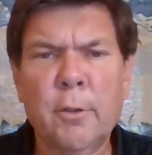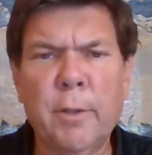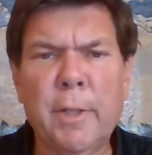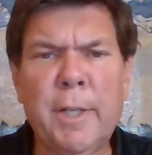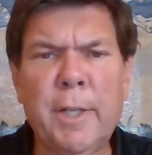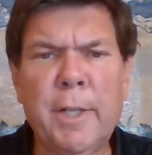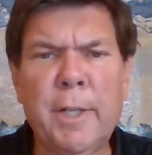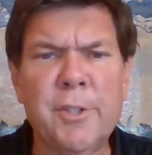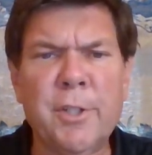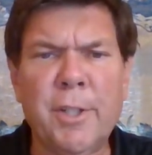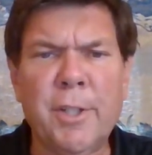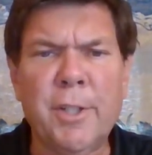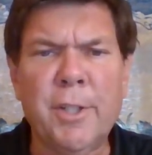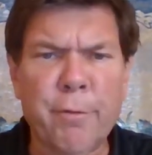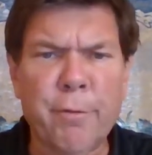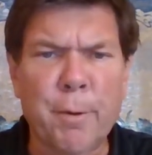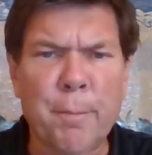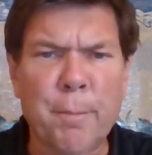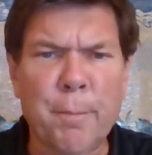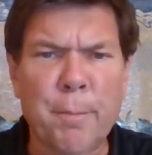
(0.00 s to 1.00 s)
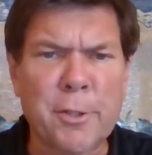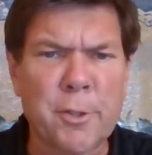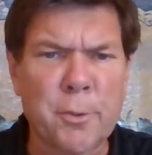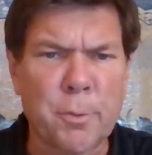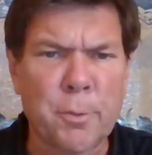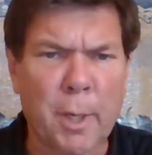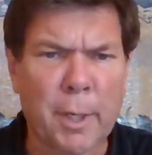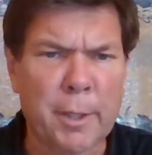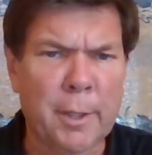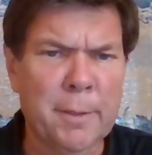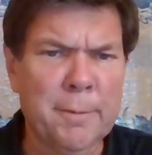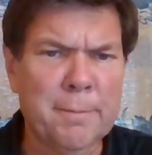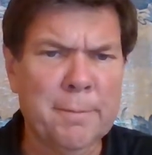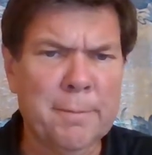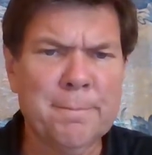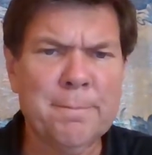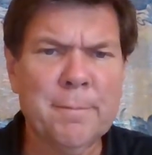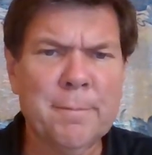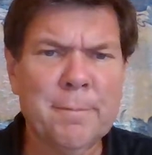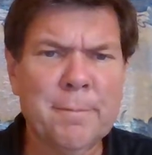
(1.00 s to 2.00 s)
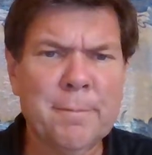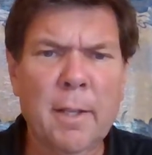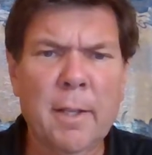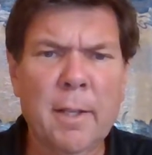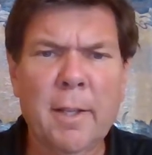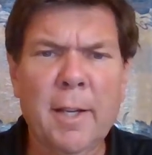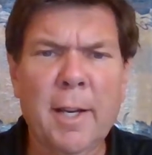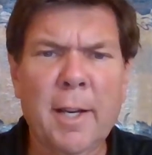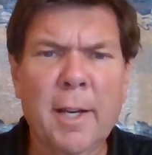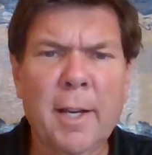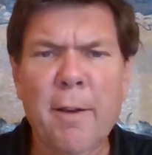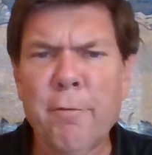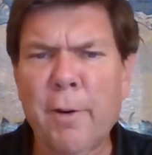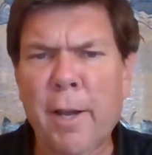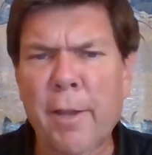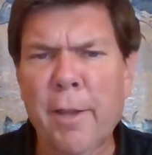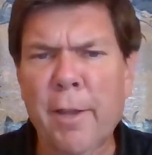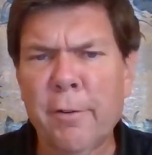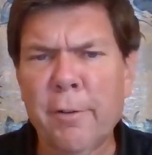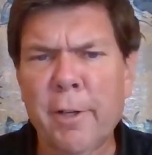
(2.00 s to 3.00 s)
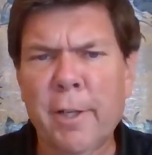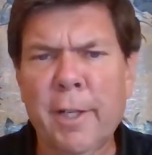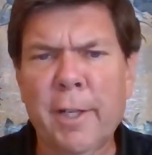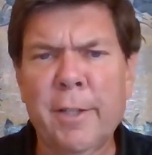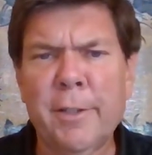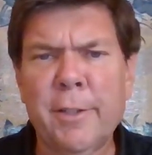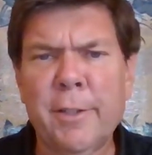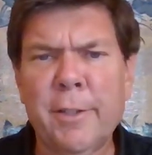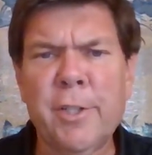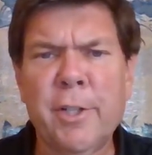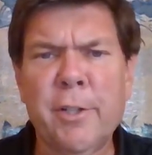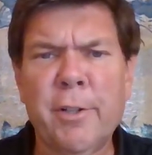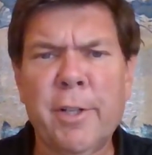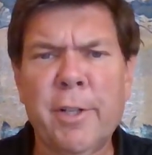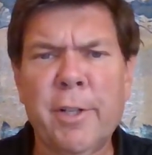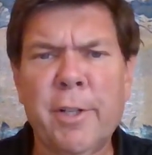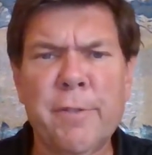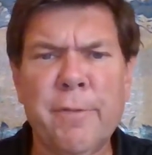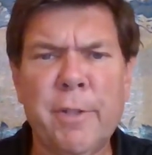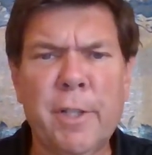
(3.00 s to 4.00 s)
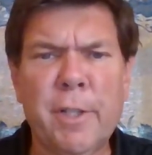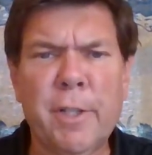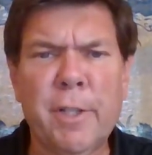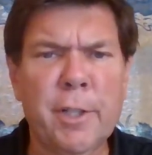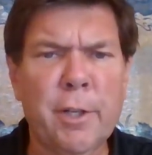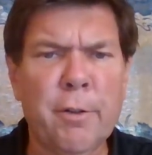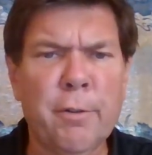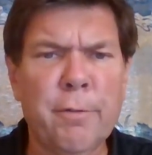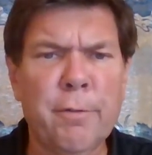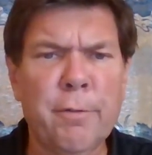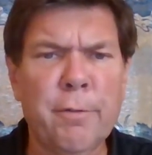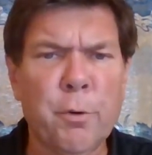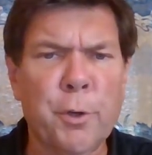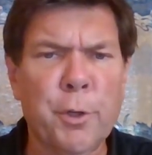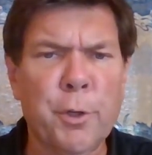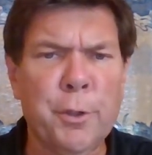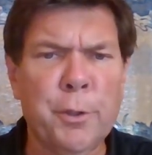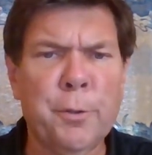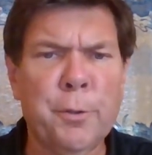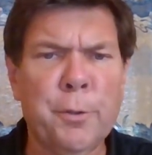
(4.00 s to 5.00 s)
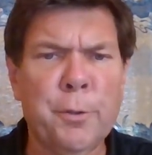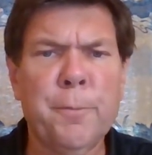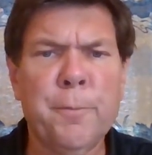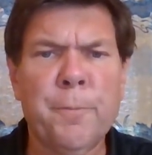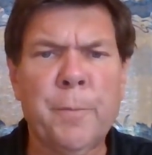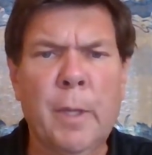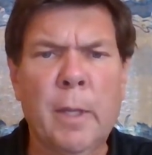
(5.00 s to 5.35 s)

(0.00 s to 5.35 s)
Greetings today from Botswana. I have rather a serious video for you.